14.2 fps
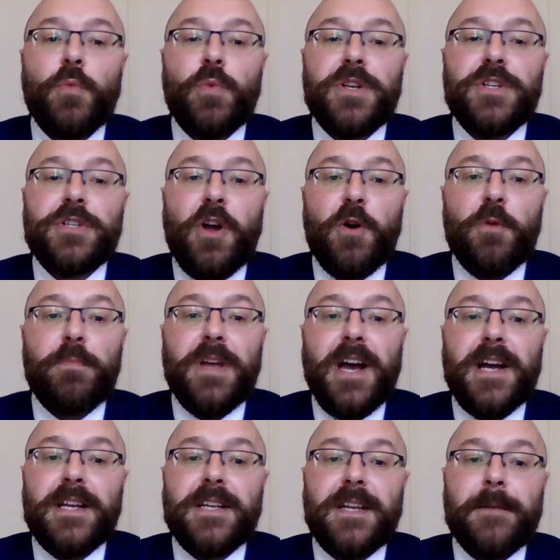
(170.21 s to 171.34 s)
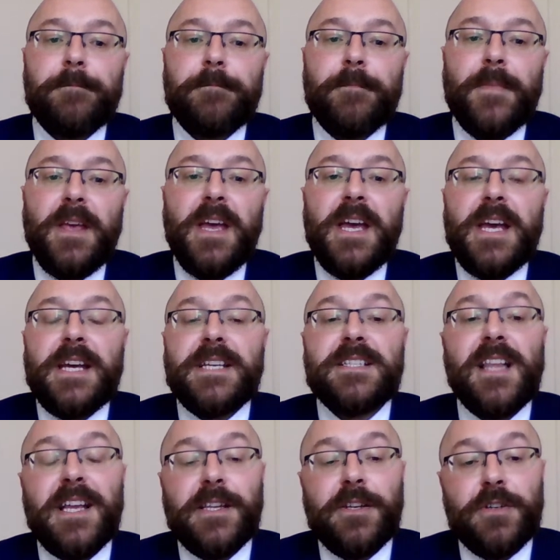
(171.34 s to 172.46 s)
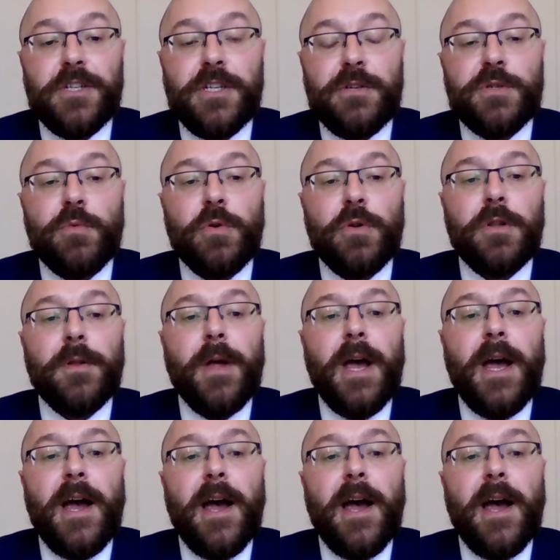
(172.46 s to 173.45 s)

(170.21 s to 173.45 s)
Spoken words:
which go behind it. It's slightly unusual.